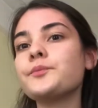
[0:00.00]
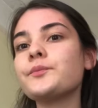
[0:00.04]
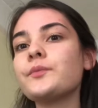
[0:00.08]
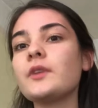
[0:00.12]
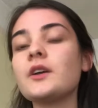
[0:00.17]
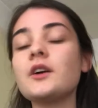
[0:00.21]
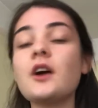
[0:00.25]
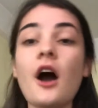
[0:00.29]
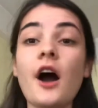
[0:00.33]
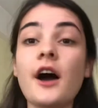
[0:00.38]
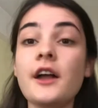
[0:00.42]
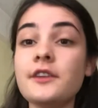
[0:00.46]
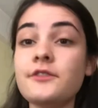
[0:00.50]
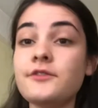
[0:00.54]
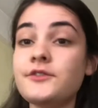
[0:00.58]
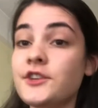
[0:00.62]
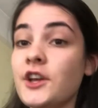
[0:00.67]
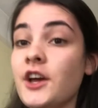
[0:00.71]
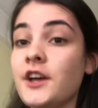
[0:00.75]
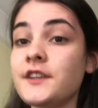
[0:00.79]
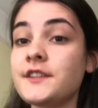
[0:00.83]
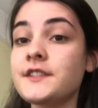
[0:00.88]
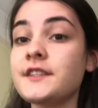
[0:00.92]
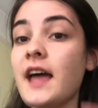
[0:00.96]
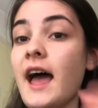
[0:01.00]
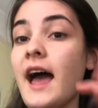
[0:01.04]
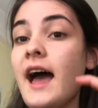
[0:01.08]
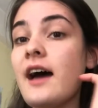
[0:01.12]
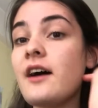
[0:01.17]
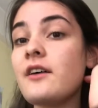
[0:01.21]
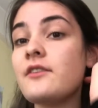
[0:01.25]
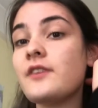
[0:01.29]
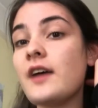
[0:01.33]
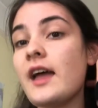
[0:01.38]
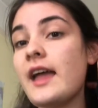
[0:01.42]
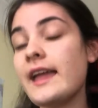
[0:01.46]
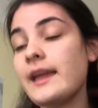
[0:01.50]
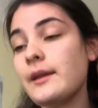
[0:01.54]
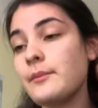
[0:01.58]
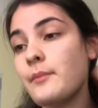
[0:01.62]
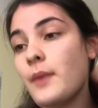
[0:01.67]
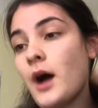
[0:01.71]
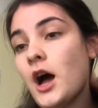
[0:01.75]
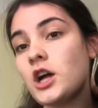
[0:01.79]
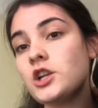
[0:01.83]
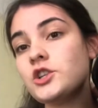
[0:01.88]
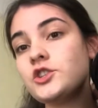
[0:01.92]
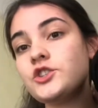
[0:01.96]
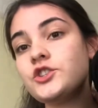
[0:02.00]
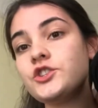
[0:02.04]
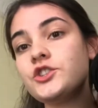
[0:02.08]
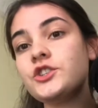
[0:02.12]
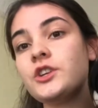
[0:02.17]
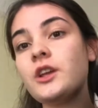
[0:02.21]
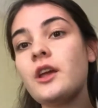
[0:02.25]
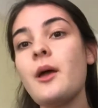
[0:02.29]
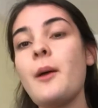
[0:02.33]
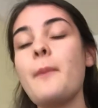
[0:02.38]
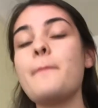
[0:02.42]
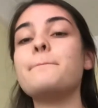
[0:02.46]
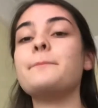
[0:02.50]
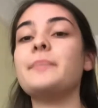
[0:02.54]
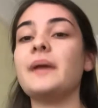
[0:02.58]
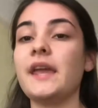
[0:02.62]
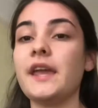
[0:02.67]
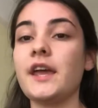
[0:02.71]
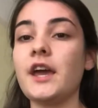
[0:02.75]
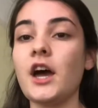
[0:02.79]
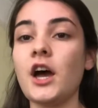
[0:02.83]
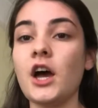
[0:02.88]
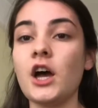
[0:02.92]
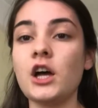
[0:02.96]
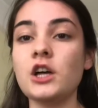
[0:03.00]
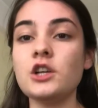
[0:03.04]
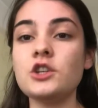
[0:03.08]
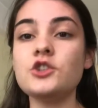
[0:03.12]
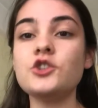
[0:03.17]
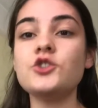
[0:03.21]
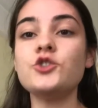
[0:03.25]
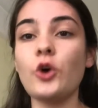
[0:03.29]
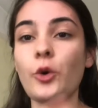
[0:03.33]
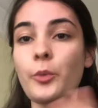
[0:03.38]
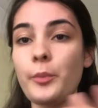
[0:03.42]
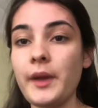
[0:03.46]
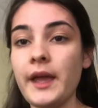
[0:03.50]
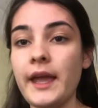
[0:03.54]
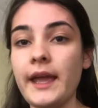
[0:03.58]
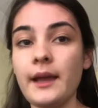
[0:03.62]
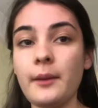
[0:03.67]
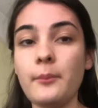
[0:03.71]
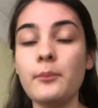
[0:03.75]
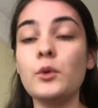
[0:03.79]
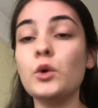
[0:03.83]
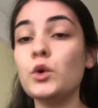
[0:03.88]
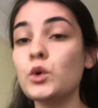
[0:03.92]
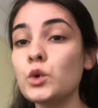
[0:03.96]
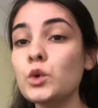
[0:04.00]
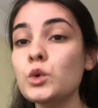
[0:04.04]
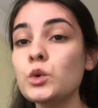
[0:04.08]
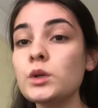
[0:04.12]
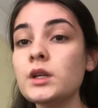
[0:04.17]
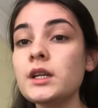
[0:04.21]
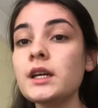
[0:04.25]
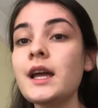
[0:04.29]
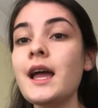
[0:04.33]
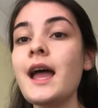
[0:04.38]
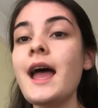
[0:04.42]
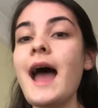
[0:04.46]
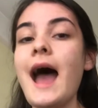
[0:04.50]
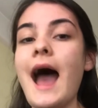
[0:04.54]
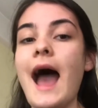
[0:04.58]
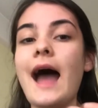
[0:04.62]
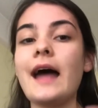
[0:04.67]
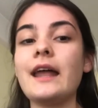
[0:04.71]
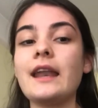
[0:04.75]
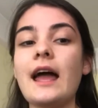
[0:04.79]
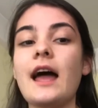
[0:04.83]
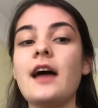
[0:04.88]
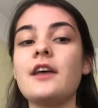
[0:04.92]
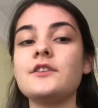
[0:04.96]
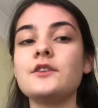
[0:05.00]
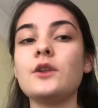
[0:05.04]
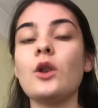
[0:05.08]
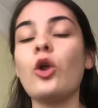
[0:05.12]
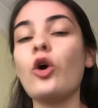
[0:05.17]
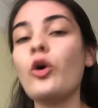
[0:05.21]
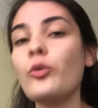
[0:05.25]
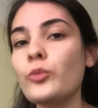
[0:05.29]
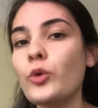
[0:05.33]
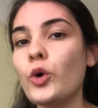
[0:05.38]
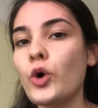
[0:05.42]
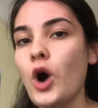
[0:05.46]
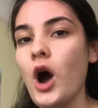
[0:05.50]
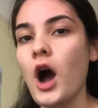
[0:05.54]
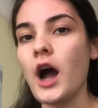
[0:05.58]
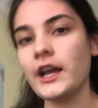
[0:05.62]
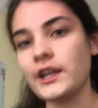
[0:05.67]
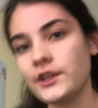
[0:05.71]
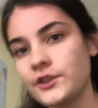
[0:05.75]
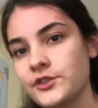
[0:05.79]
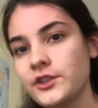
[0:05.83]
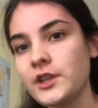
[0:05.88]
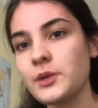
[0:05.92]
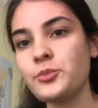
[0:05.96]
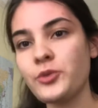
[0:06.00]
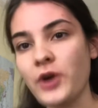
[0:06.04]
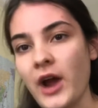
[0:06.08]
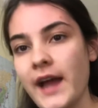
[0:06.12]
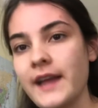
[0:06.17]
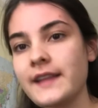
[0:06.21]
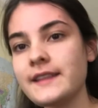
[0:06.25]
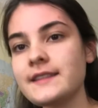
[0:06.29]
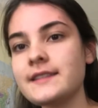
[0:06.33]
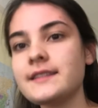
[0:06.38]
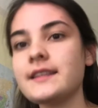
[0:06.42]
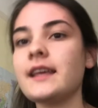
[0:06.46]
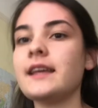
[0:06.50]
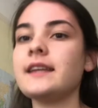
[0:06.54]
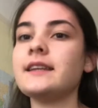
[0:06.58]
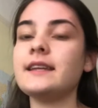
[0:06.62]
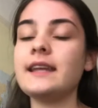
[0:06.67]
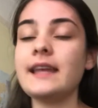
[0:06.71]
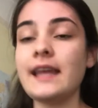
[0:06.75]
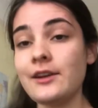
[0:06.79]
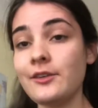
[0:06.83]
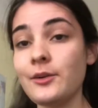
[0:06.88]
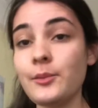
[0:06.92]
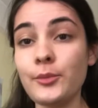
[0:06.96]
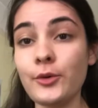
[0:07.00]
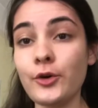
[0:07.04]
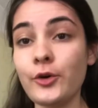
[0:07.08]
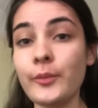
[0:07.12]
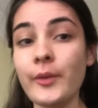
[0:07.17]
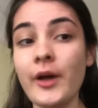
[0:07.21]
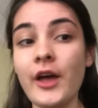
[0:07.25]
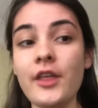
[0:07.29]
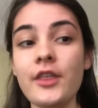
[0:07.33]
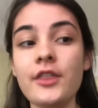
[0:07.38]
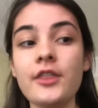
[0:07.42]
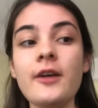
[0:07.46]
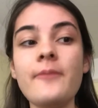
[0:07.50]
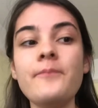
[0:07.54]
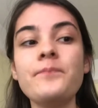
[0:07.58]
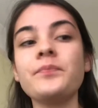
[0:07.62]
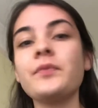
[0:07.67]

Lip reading: Cardiff does have a much bigger shopping mall and has a lot more high street brands than here in Bournemouth.